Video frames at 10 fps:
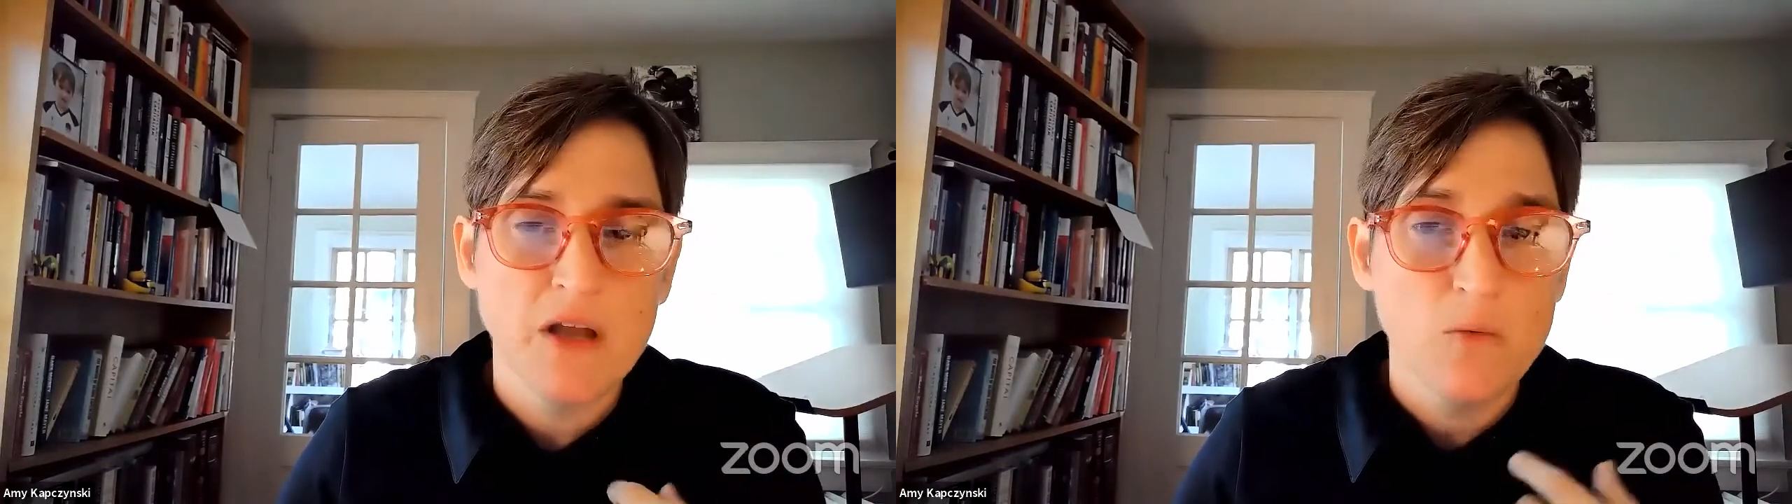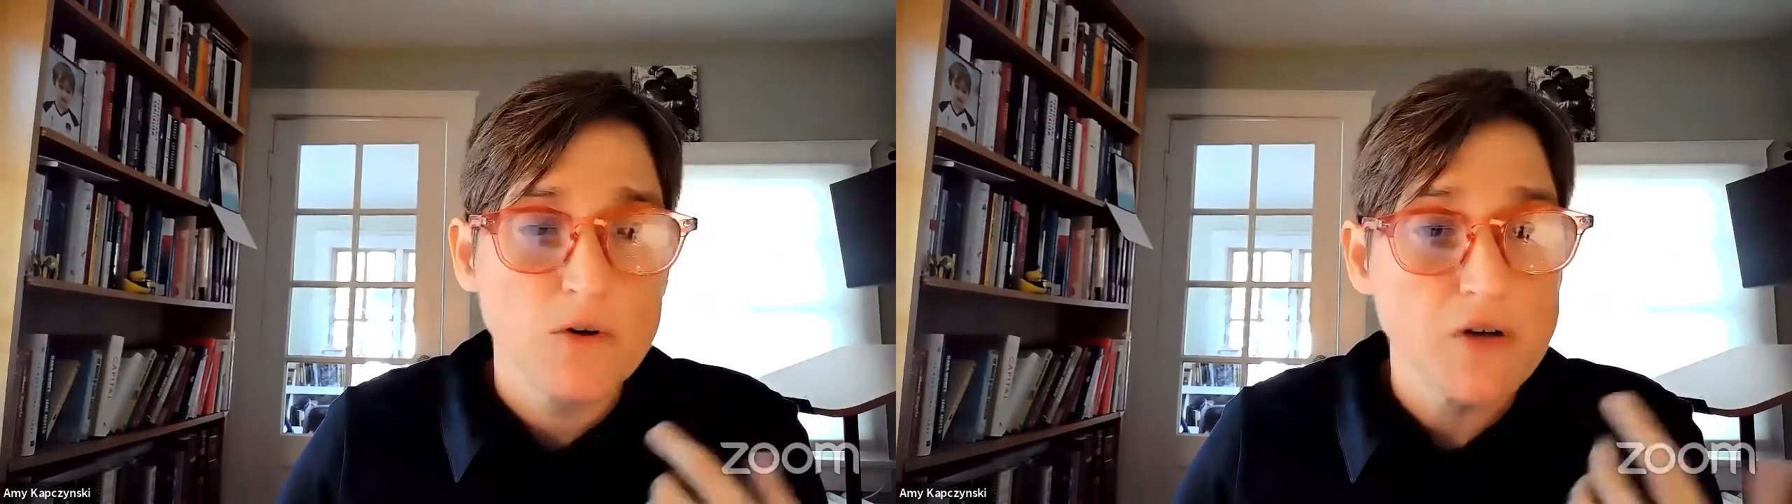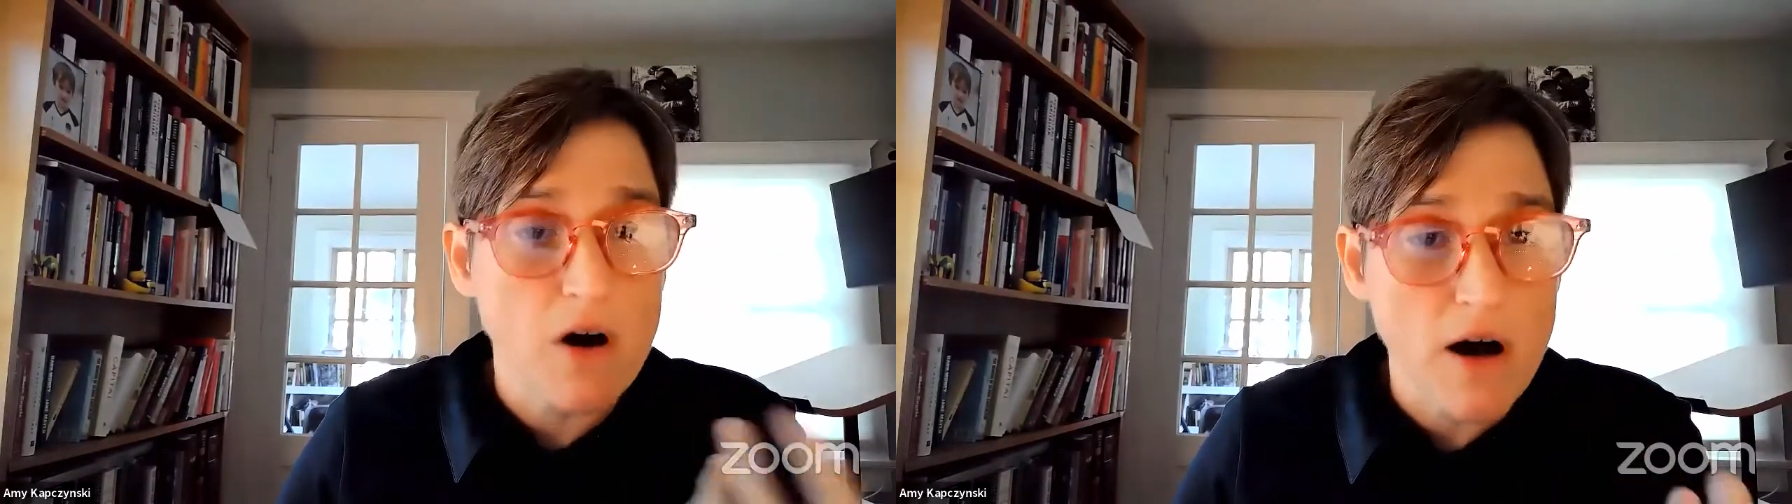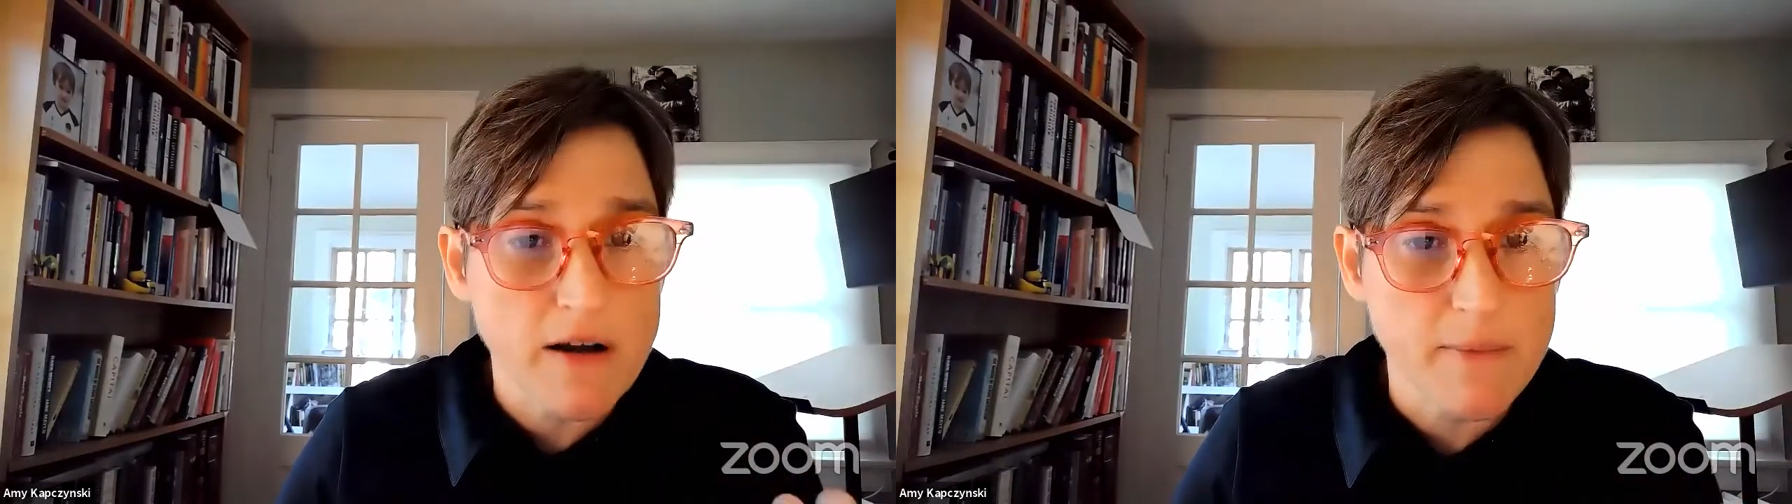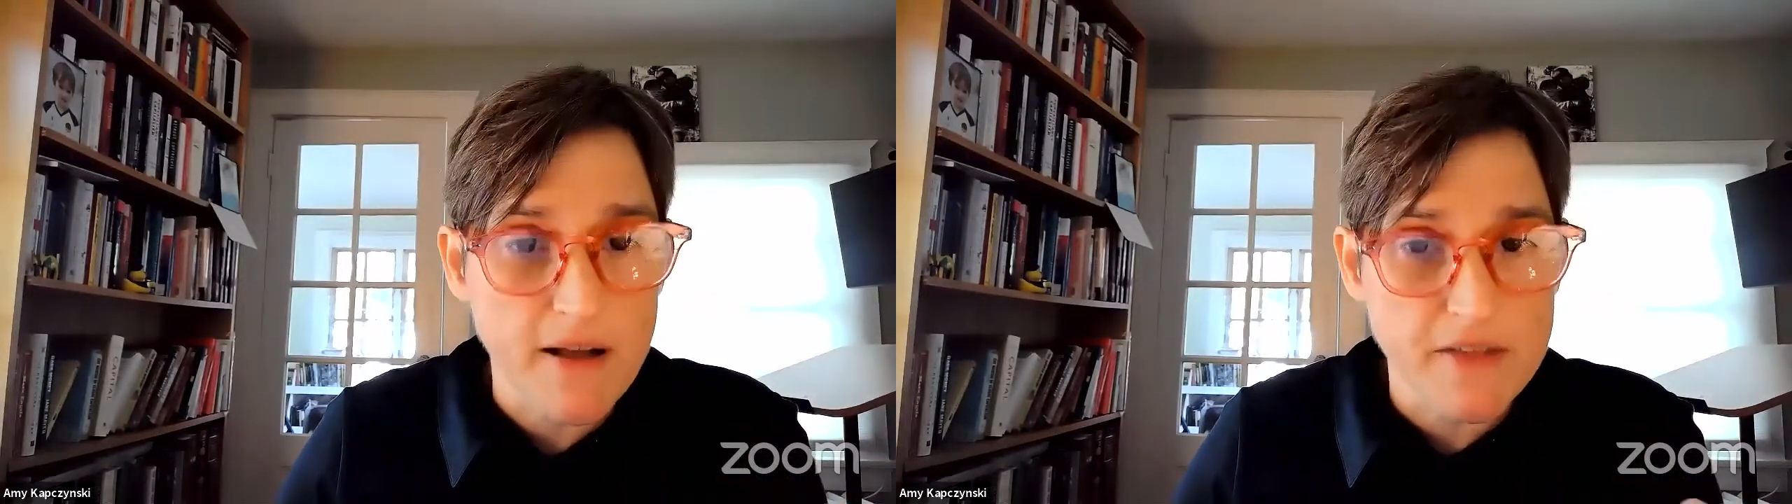We'll talk
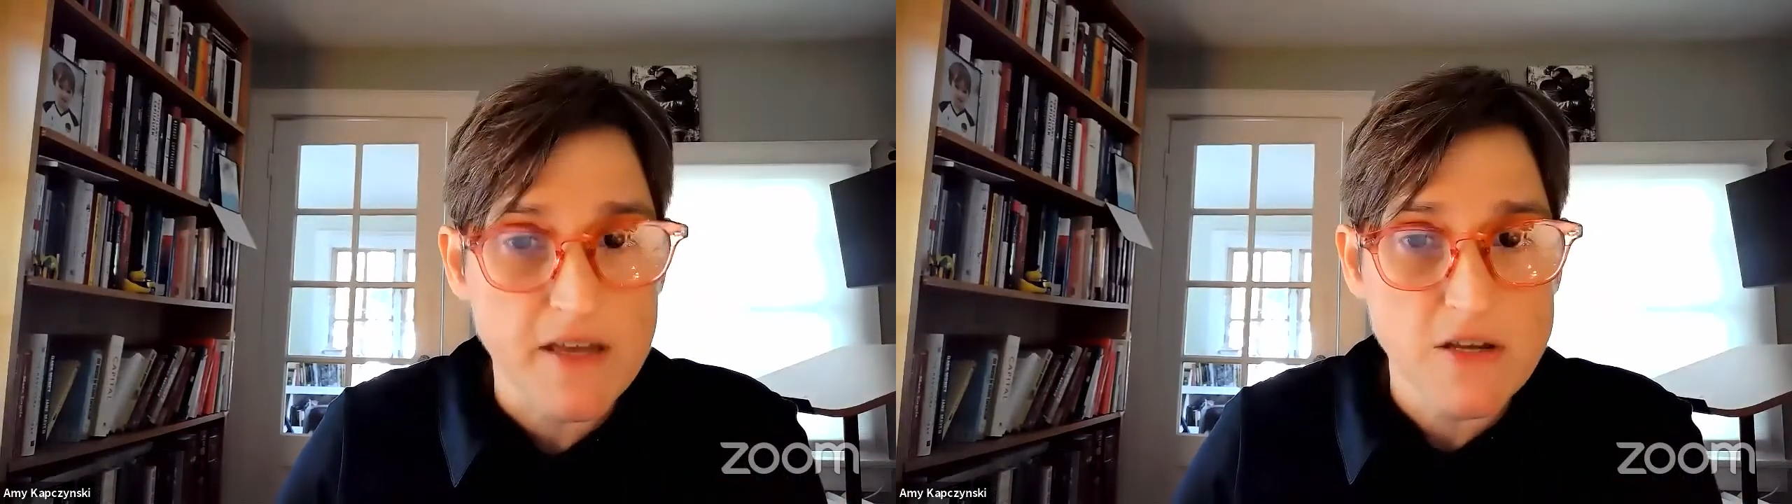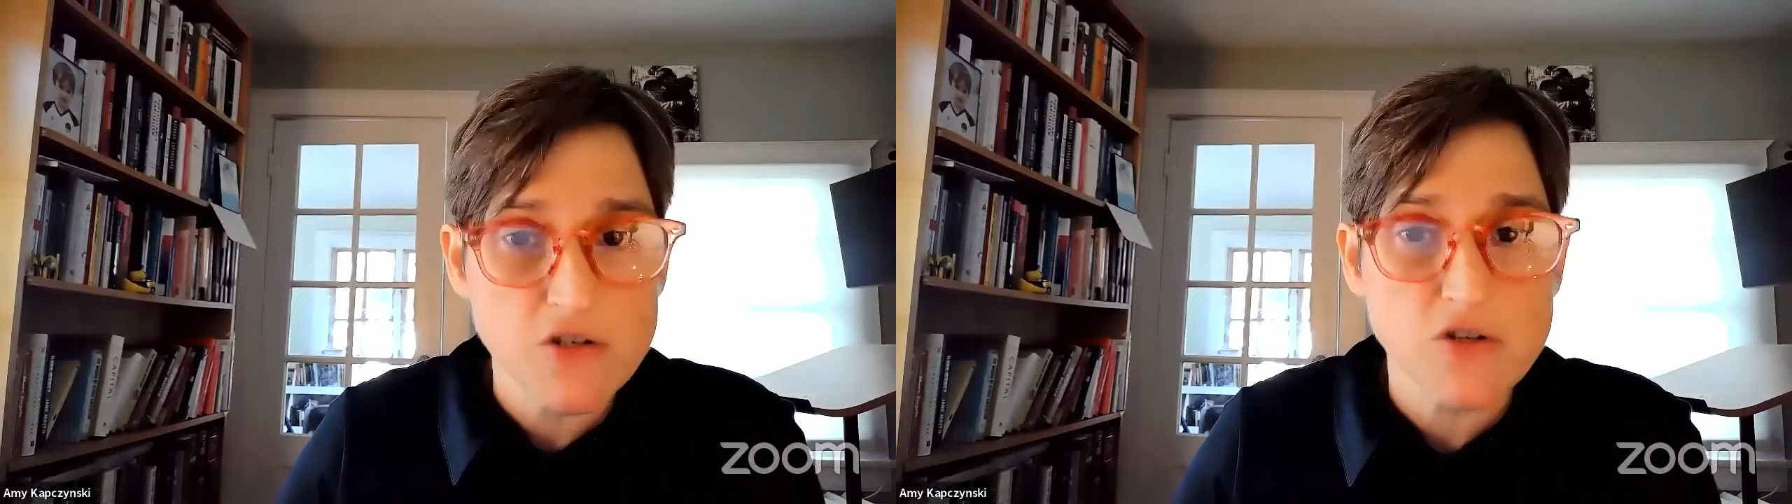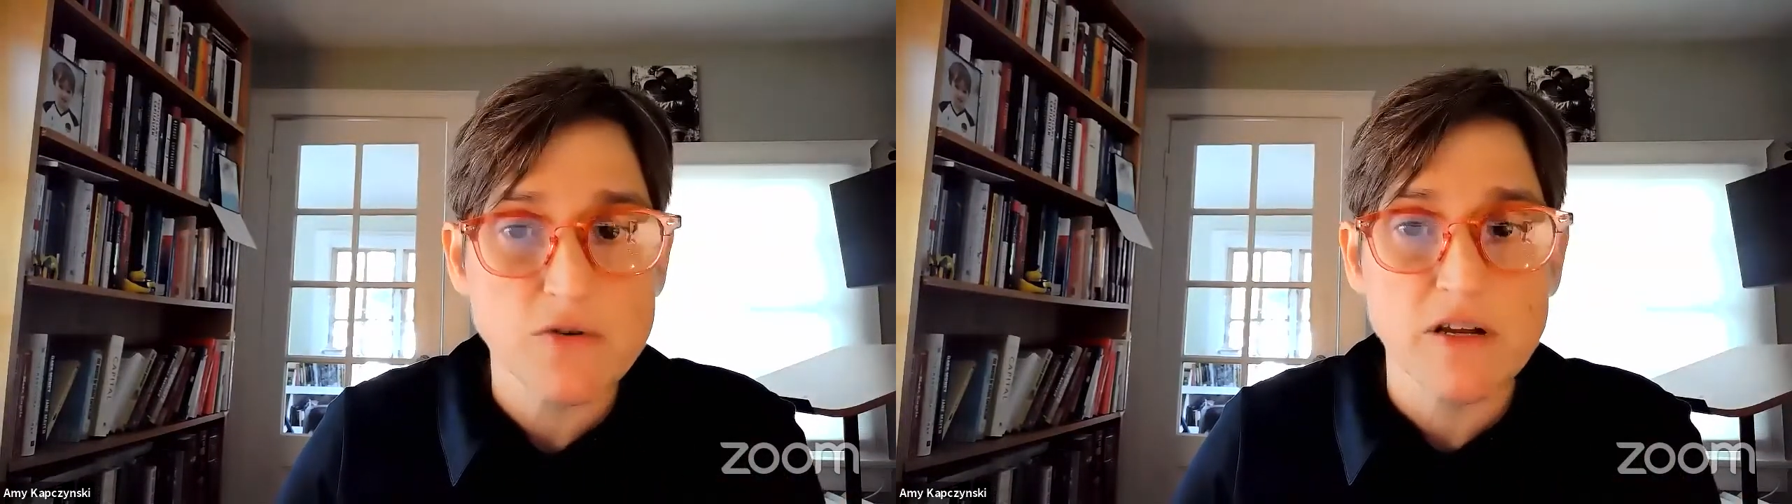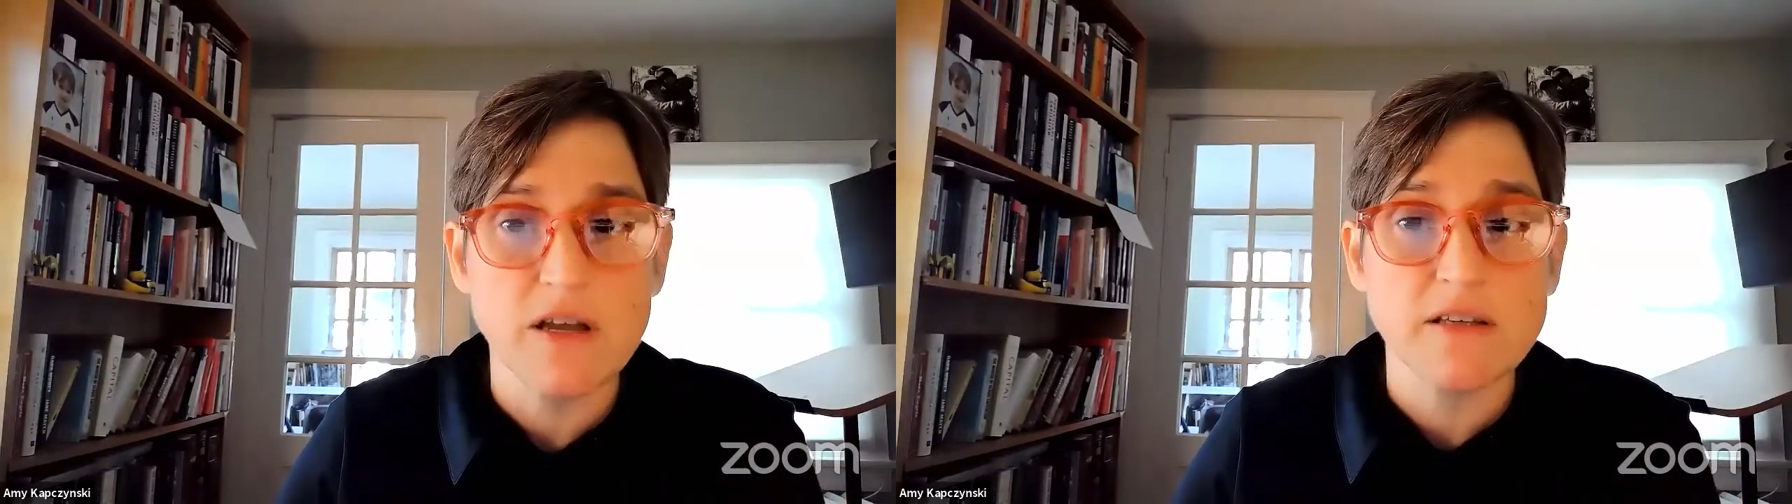about the history